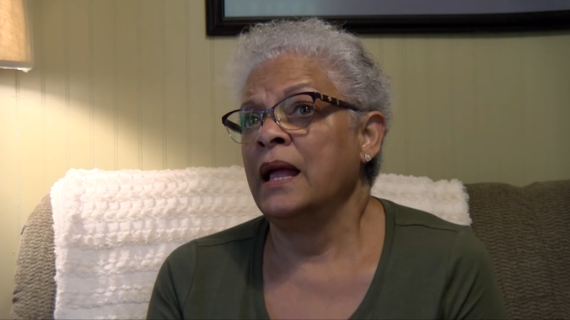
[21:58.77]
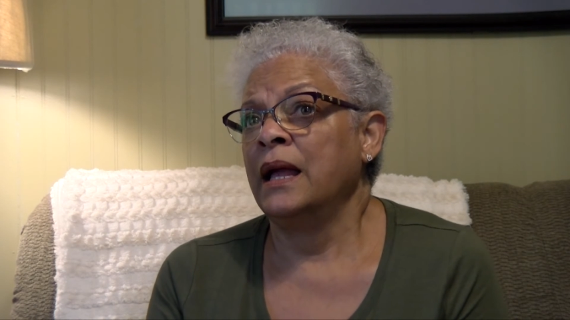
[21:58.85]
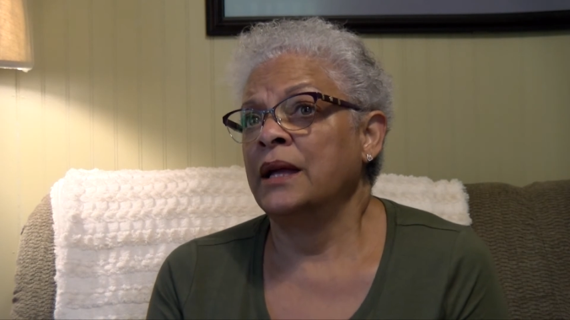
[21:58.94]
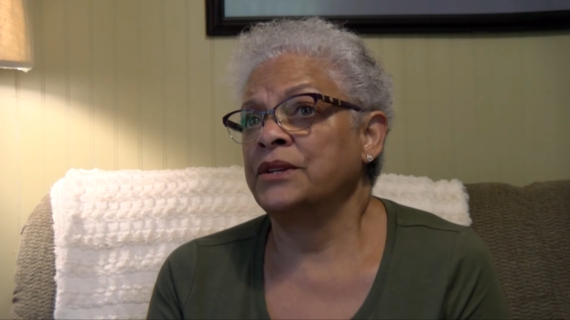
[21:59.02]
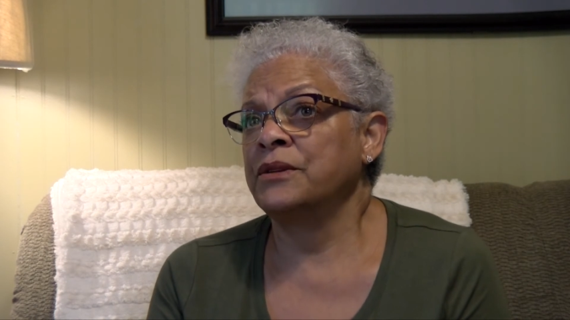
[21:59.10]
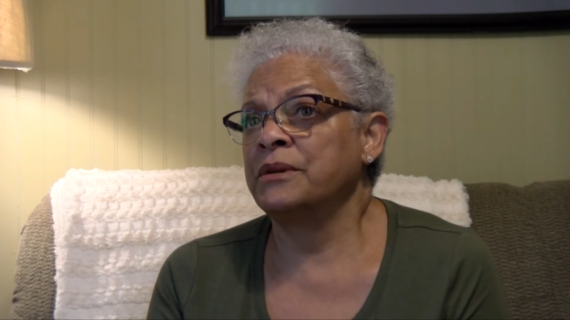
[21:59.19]

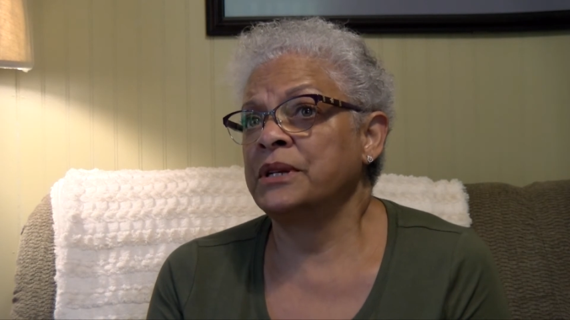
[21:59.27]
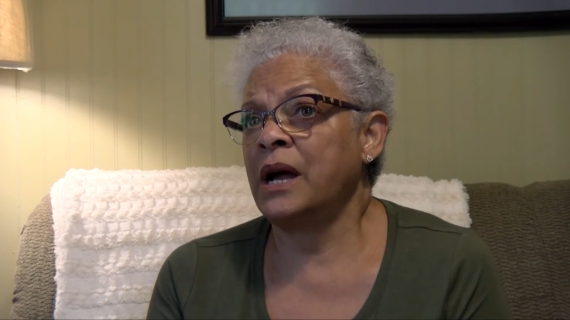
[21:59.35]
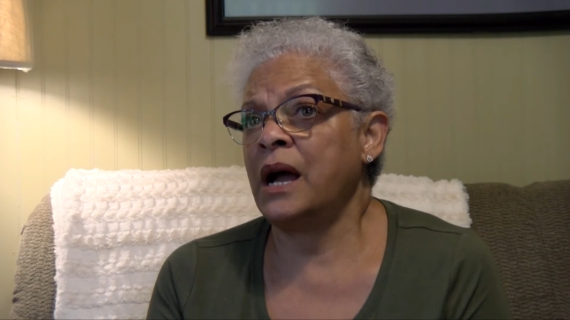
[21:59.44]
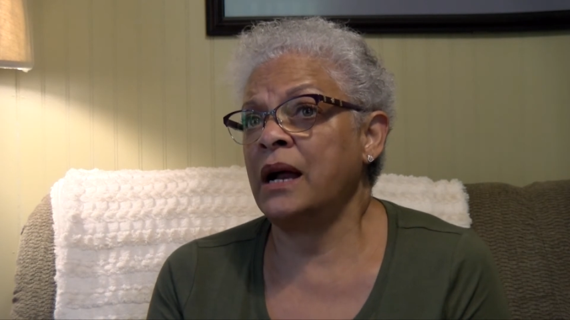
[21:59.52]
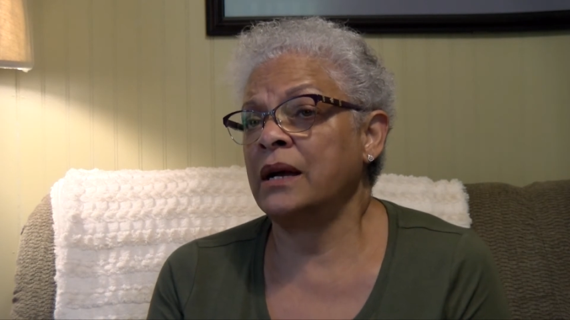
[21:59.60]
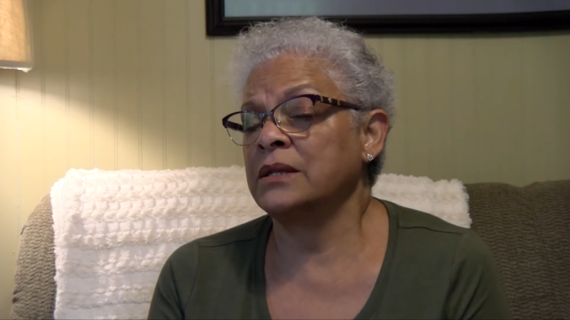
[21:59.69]
And she
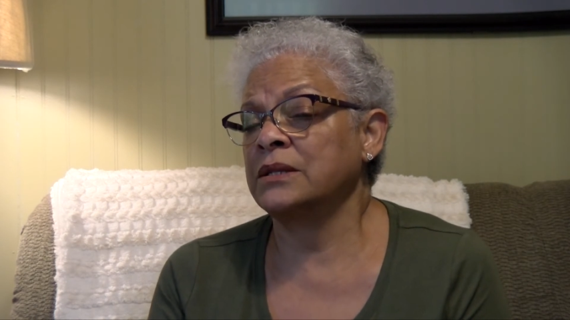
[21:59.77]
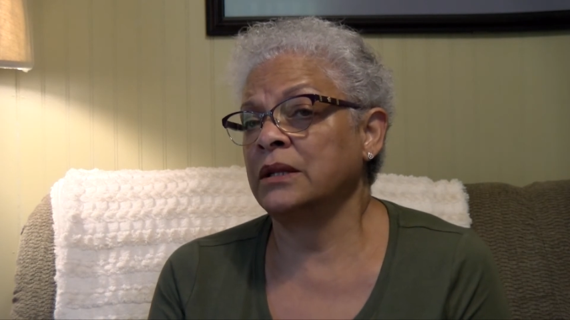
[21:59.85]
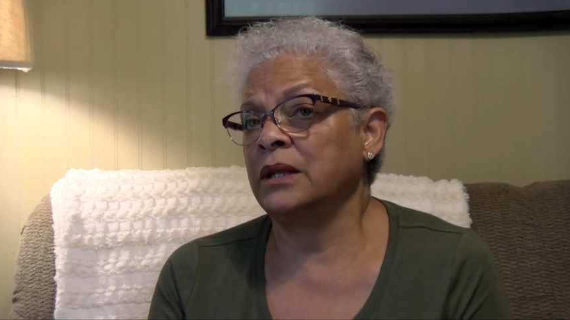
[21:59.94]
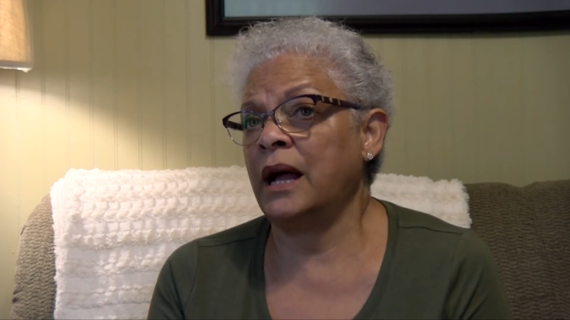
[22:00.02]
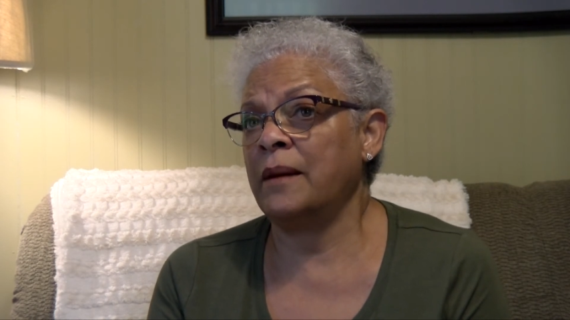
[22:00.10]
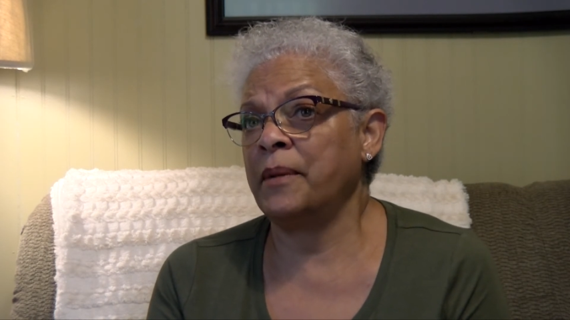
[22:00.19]
retired as a
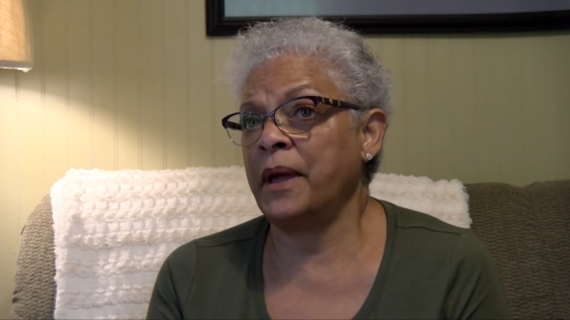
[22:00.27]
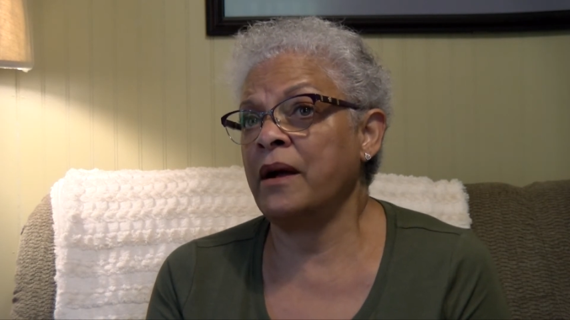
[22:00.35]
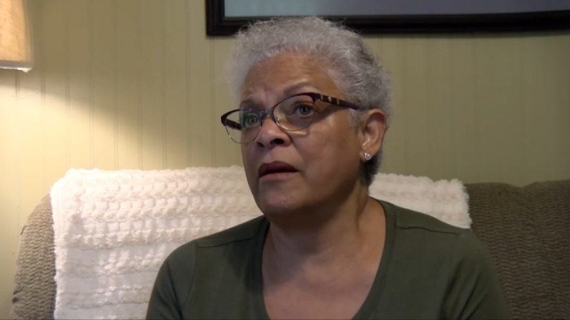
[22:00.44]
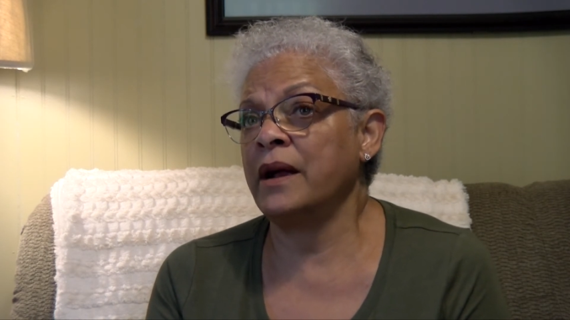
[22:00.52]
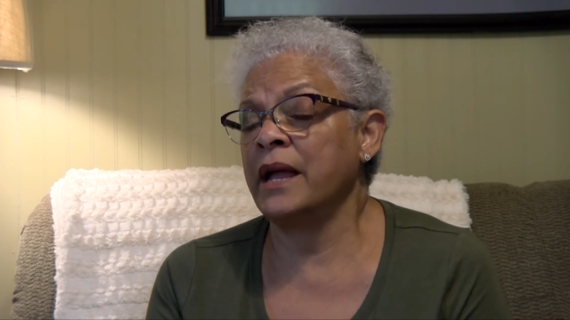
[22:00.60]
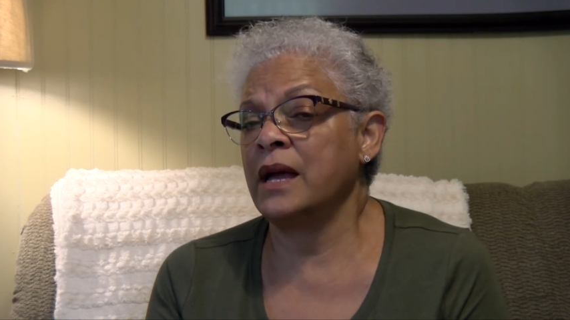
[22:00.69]

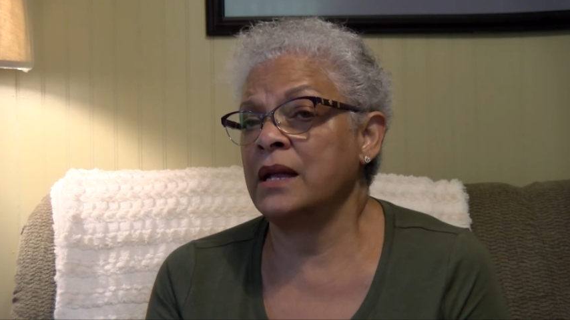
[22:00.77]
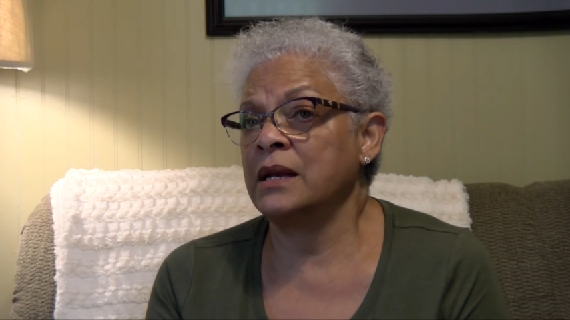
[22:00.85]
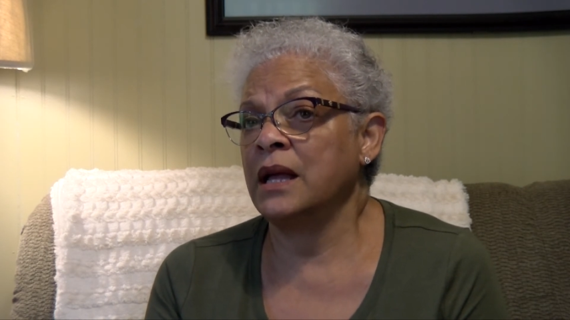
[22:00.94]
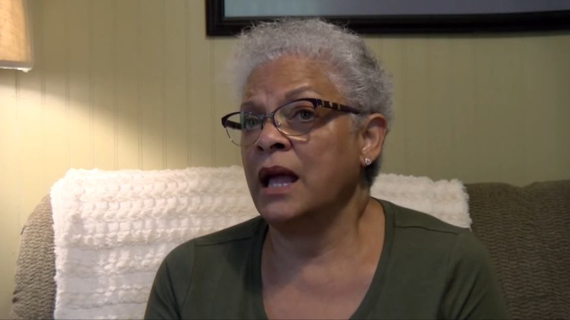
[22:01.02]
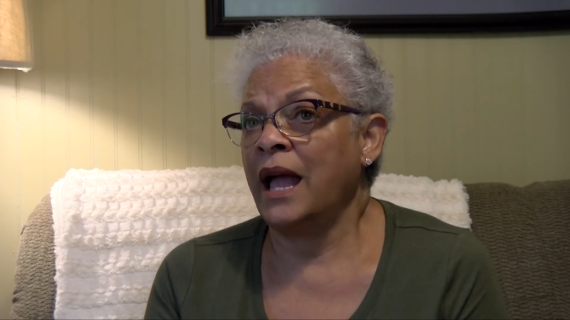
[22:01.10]
librarian